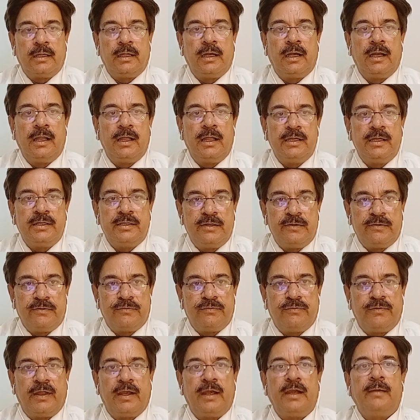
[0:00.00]
village is
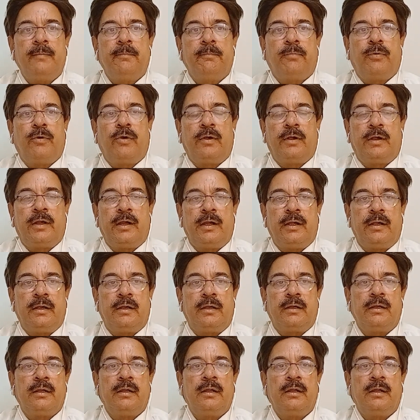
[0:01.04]
very important.